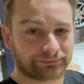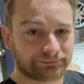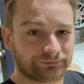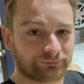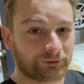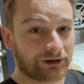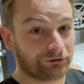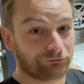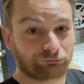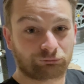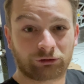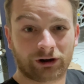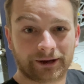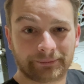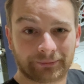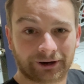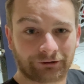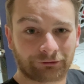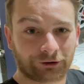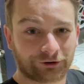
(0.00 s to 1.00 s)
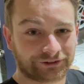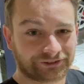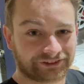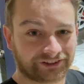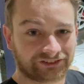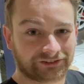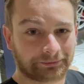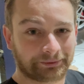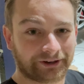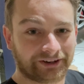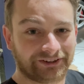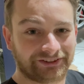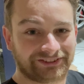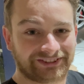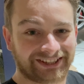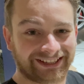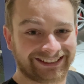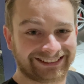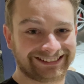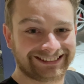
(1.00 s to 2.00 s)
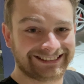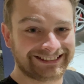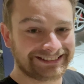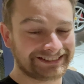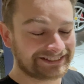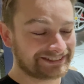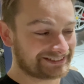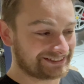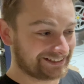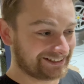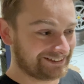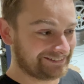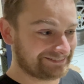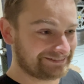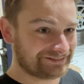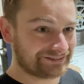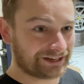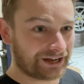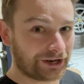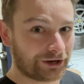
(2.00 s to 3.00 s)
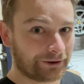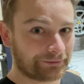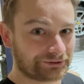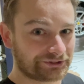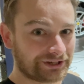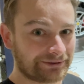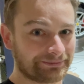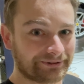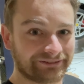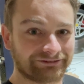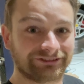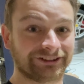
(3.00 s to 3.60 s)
well, right my wrongs, I suppose. So a lot cheaper than